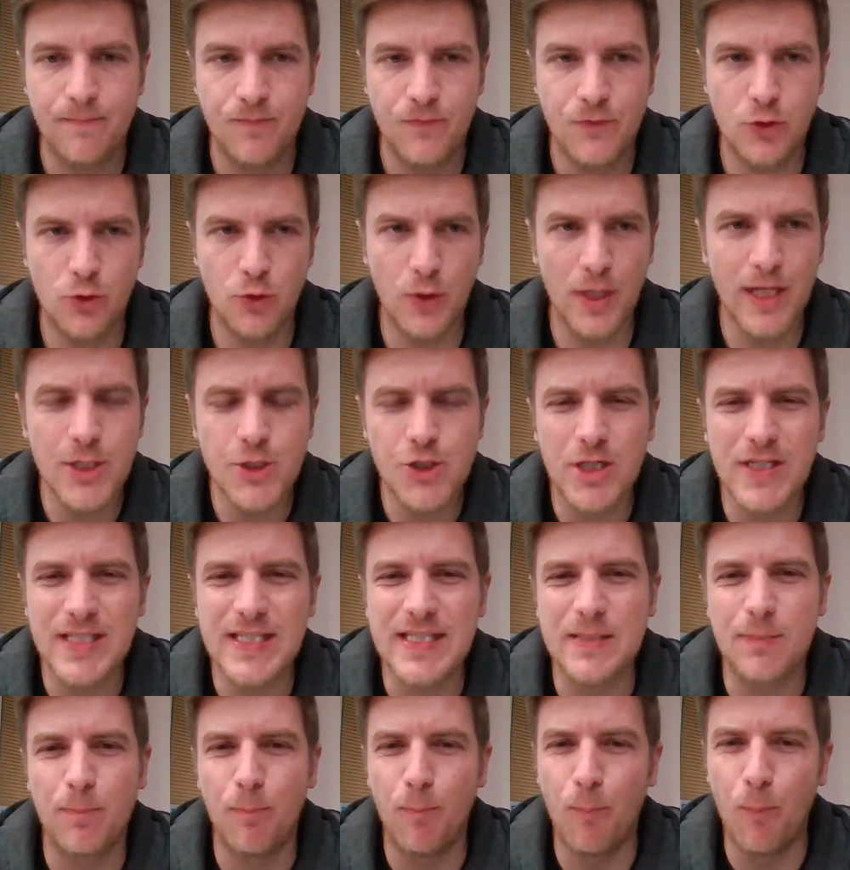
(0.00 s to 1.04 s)
Do they
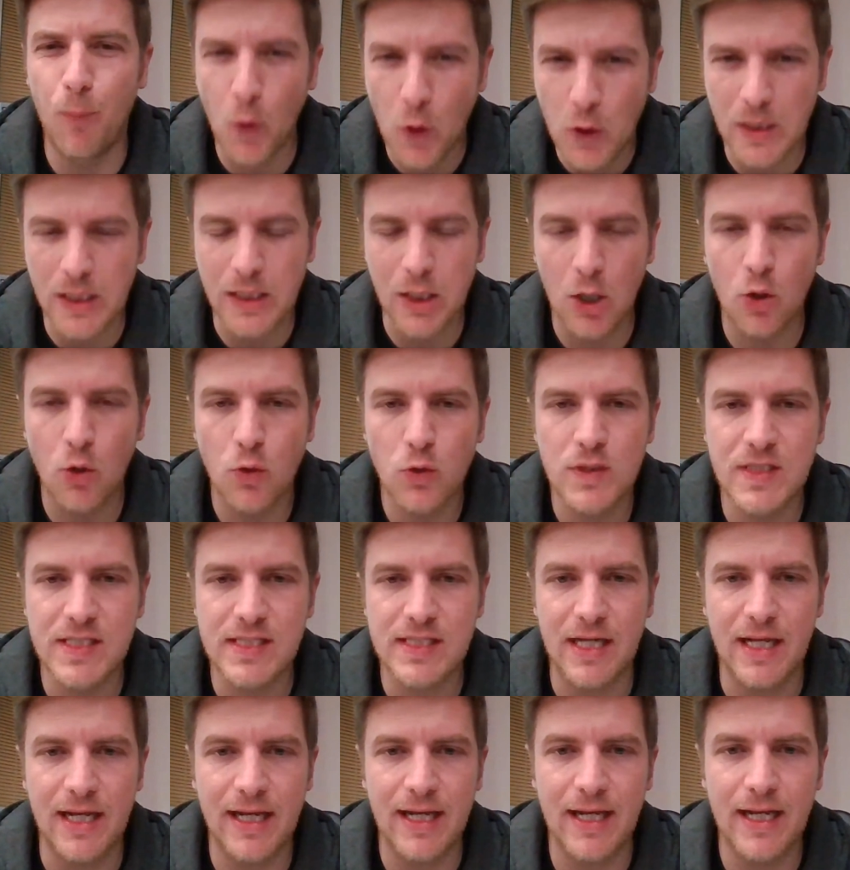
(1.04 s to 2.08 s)
just book loads
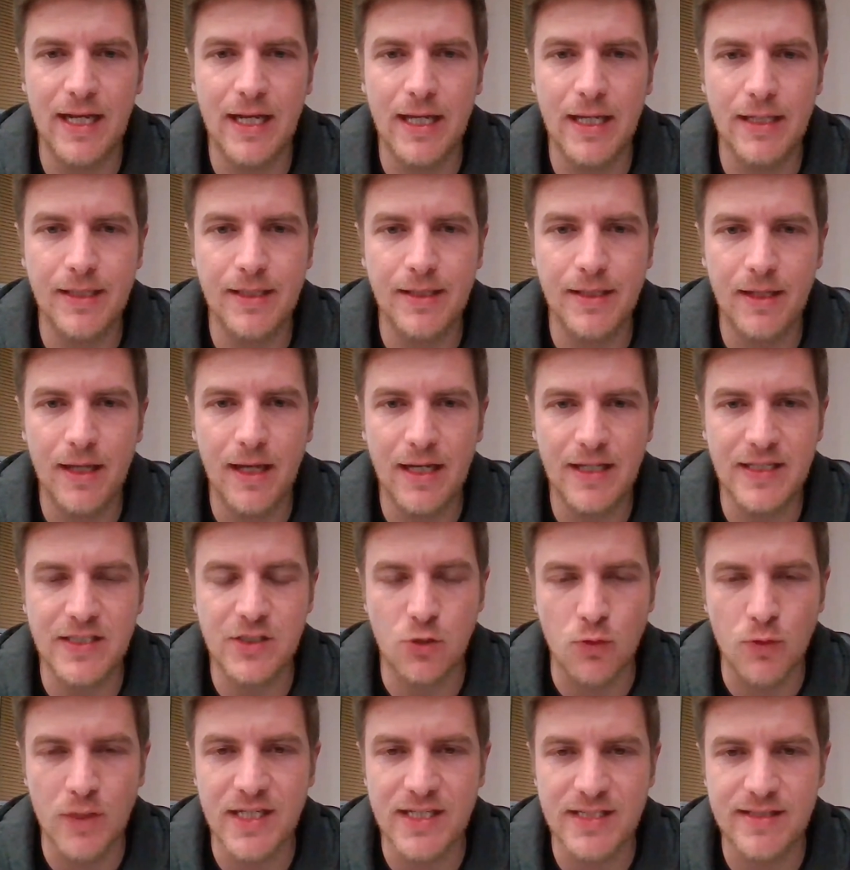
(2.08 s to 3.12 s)
and as
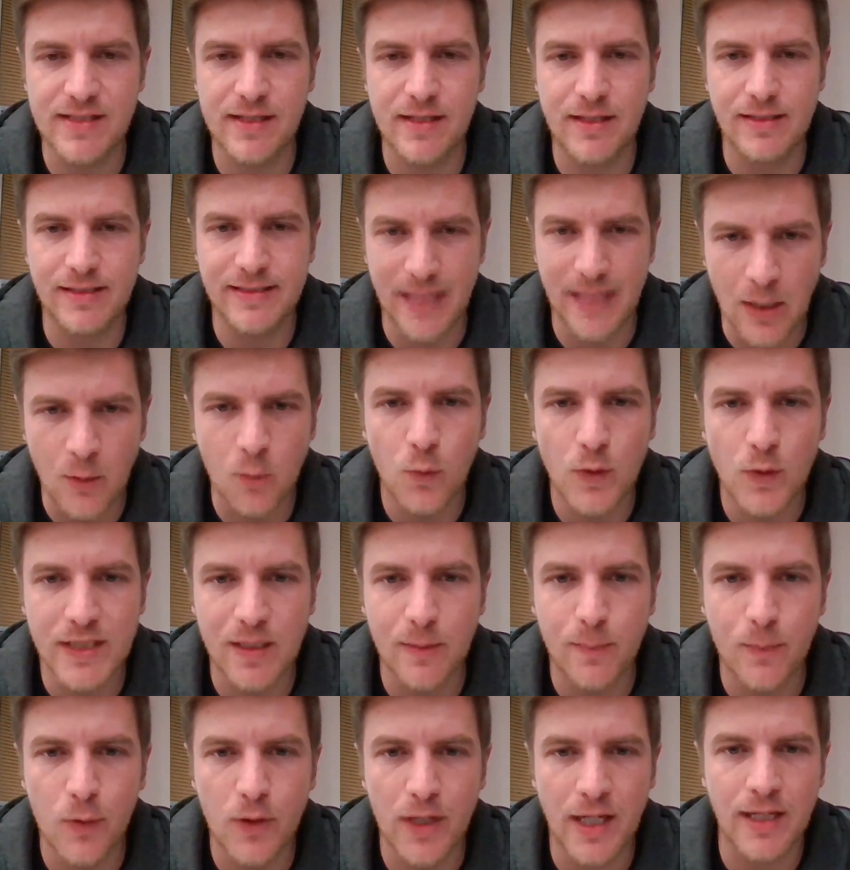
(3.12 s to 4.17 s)
soon as they're done with the
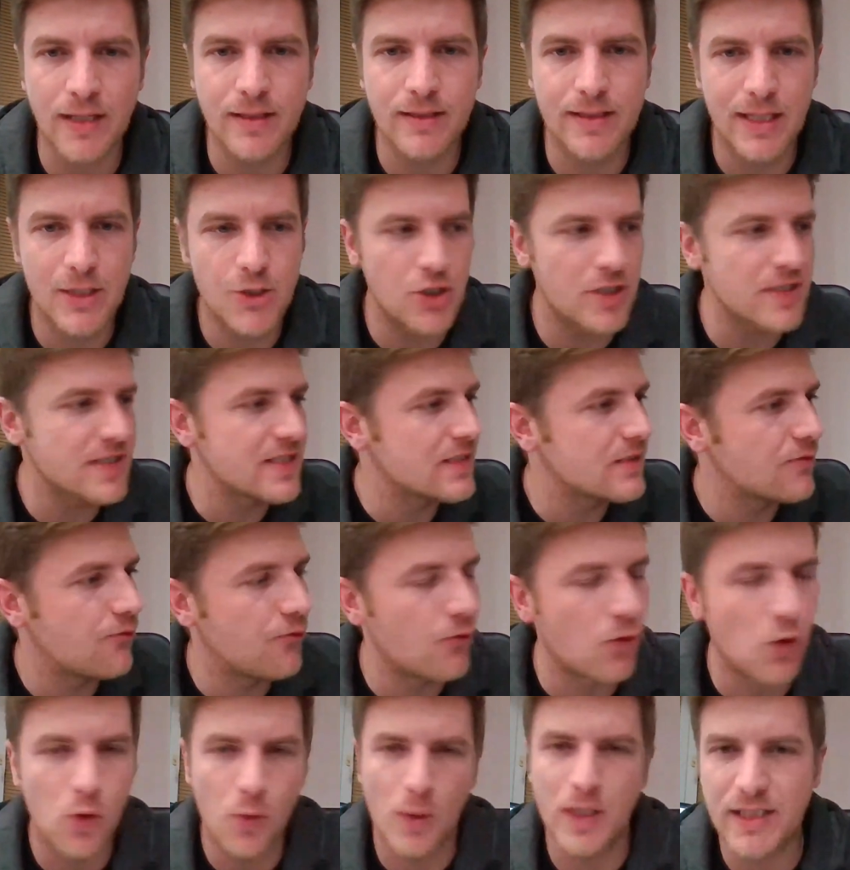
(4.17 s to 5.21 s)
booking, they just
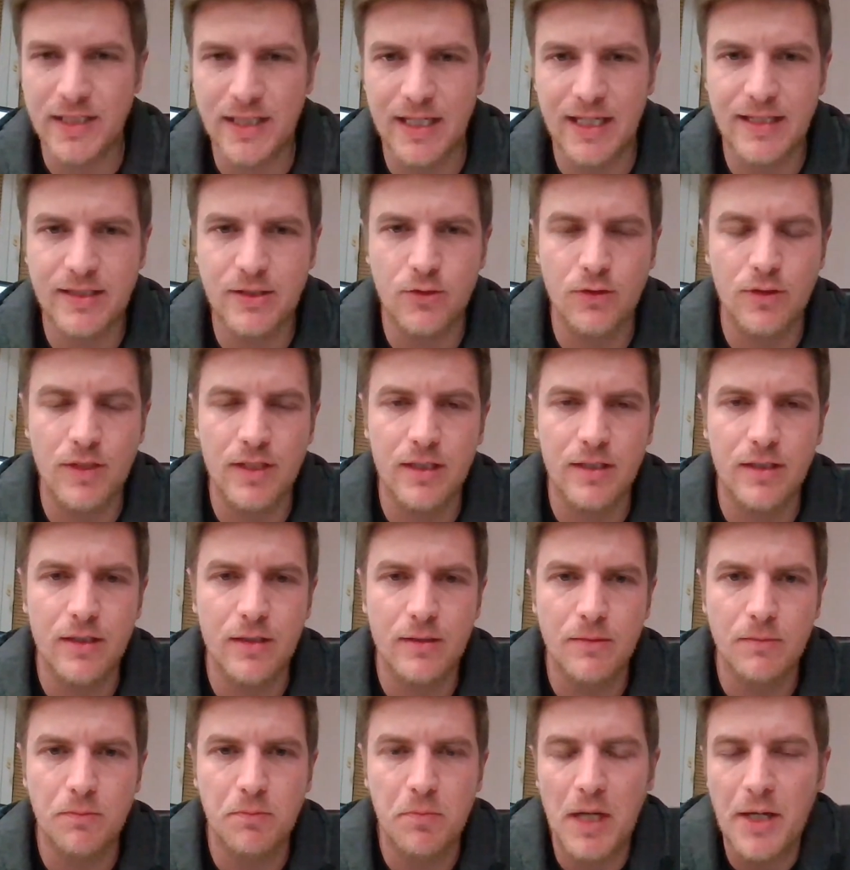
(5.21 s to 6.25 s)
forward that to
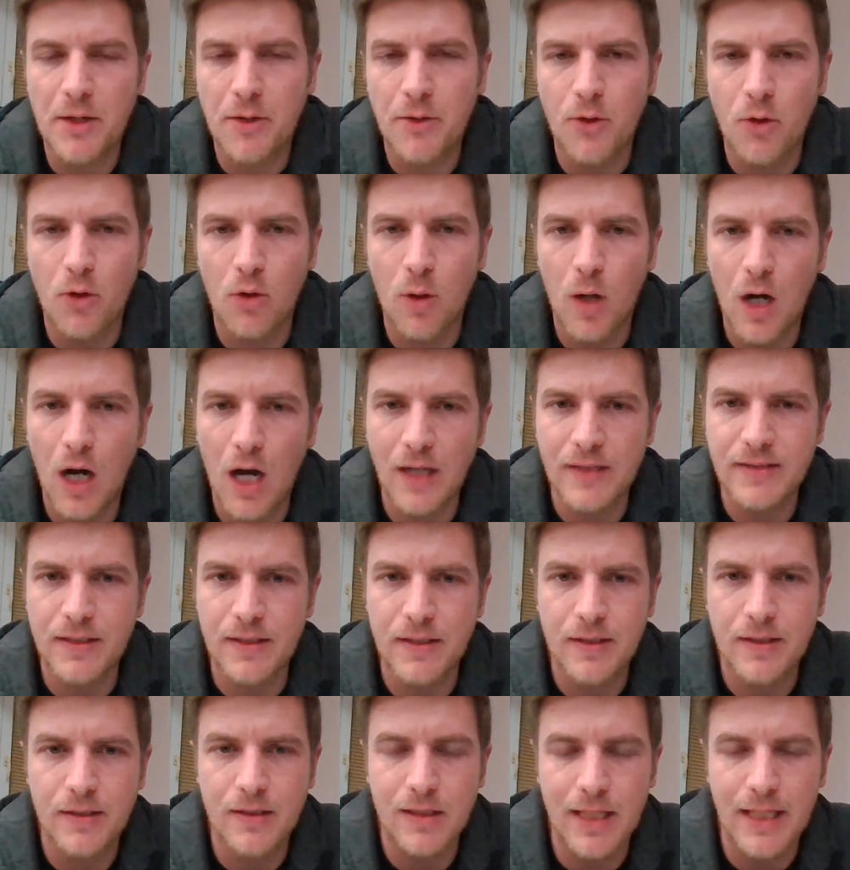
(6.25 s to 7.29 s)
the I don't know,
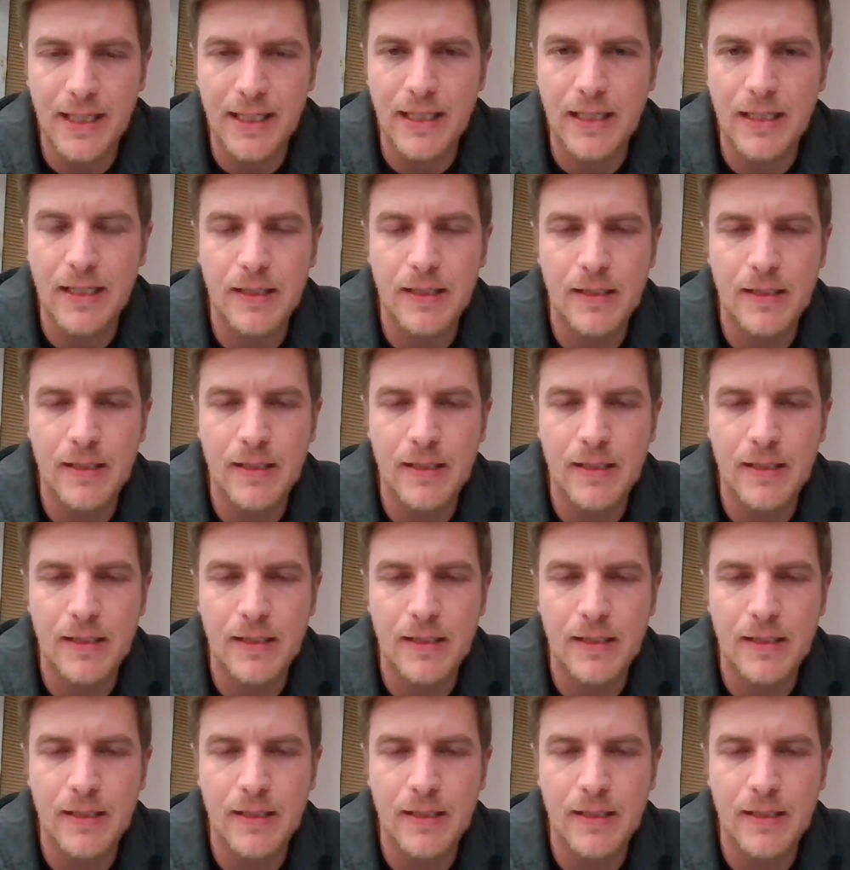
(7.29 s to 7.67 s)
other like